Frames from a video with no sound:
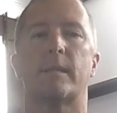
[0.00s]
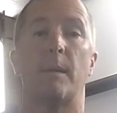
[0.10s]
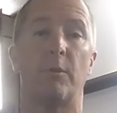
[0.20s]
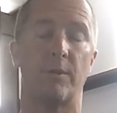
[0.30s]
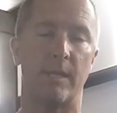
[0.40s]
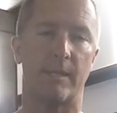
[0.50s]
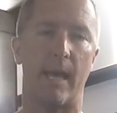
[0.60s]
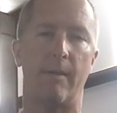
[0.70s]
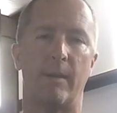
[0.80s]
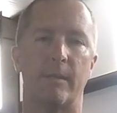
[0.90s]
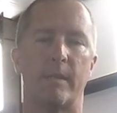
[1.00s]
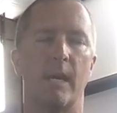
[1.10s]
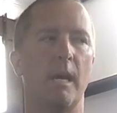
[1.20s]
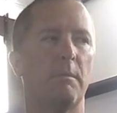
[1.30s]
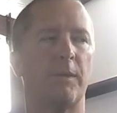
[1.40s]
a couple
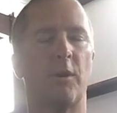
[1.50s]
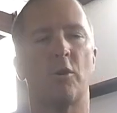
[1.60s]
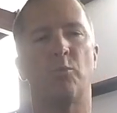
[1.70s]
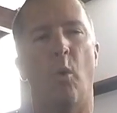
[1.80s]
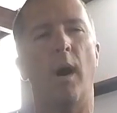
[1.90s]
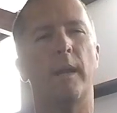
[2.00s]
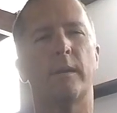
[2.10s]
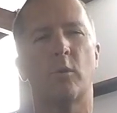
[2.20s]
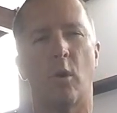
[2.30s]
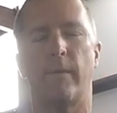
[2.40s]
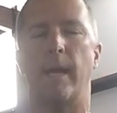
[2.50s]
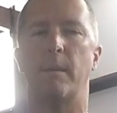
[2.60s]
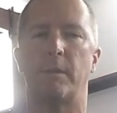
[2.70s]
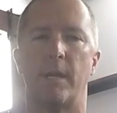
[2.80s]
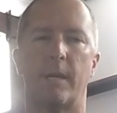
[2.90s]
C7s. But there is one Corvette
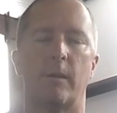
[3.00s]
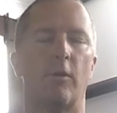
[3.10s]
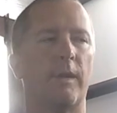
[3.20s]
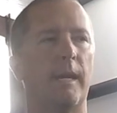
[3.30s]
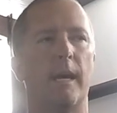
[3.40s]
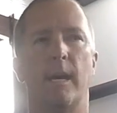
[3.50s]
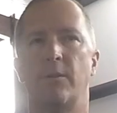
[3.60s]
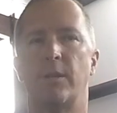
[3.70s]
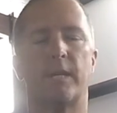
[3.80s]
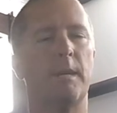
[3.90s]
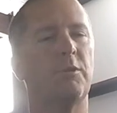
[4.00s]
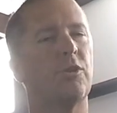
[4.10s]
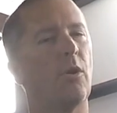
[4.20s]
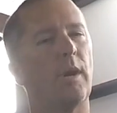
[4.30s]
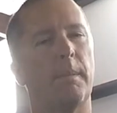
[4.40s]
in particular that just keeps
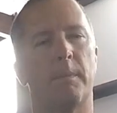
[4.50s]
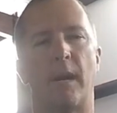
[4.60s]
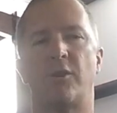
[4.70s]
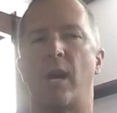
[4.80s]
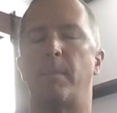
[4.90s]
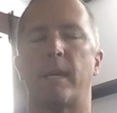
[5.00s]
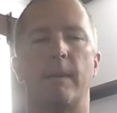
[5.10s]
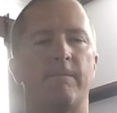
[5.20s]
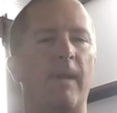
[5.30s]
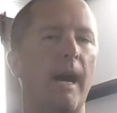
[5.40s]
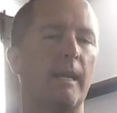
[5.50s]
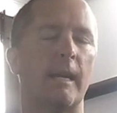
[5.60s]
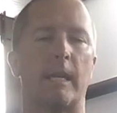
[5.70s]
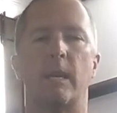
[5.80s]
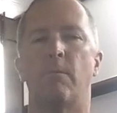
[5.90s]
showing up in my shop. I keep finding,
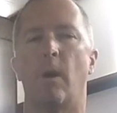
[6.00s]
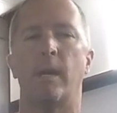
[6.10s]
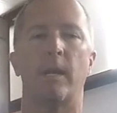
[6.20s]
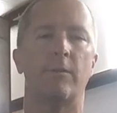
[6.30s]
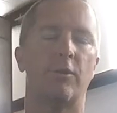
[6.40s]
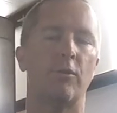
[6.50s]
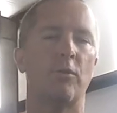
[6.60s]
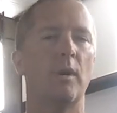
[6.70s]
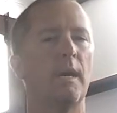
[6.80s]
I keep running into.